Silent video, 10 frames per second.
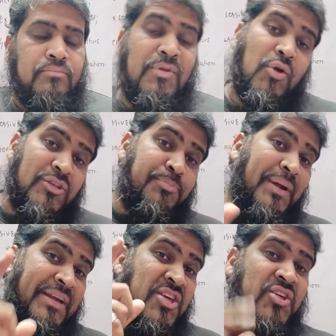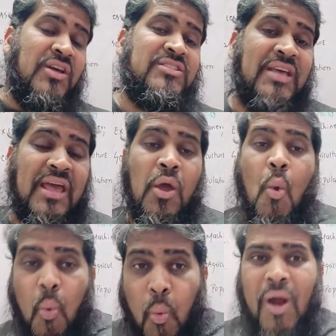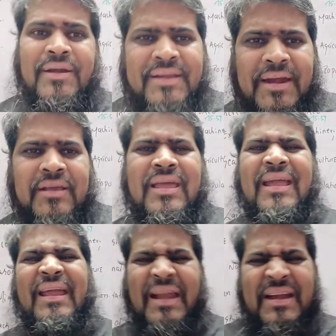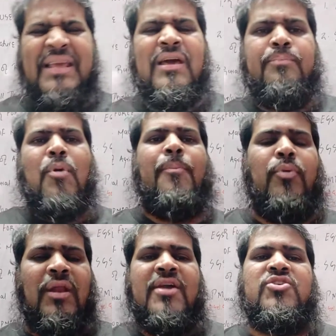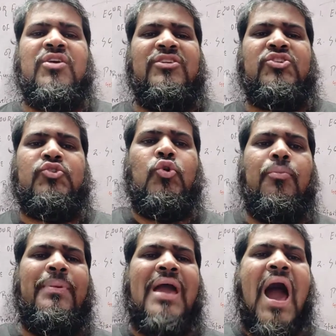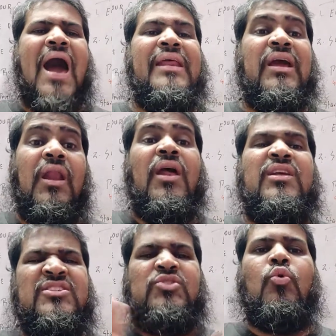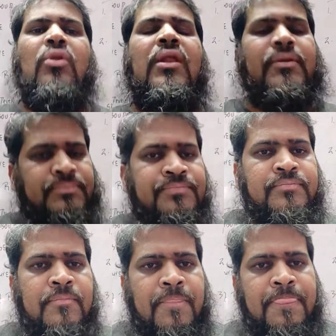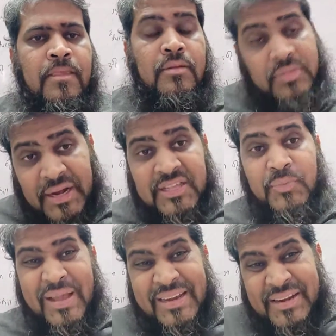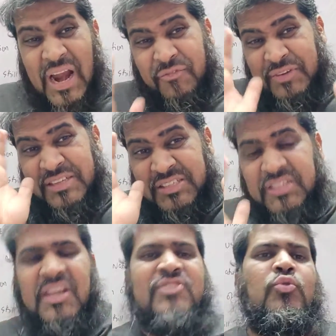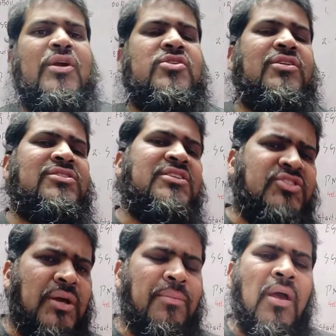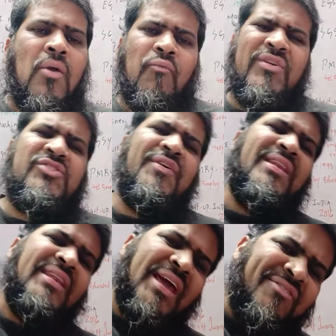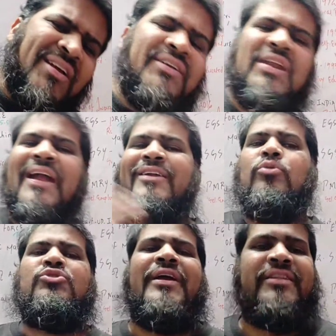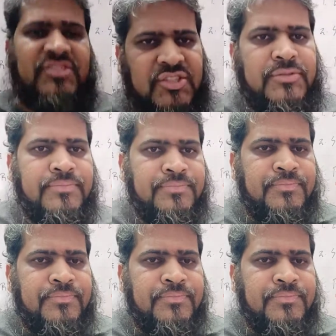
Because Britishers wanted Indian population should be our clerks only. That is why they drafted such education system, which we never tried to change.